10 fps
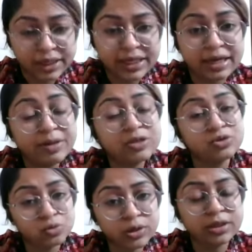DNBs
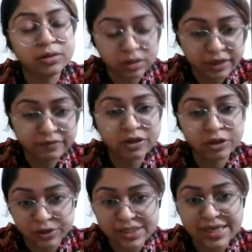do give a
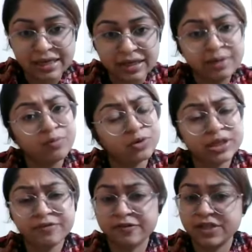good salary, more
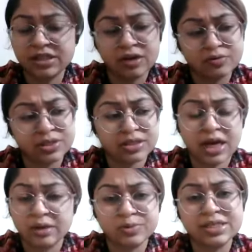than 50,000,
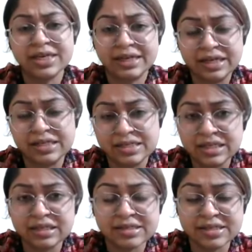I would say, at least
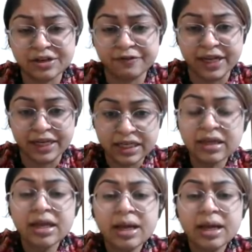in the state of Delhi.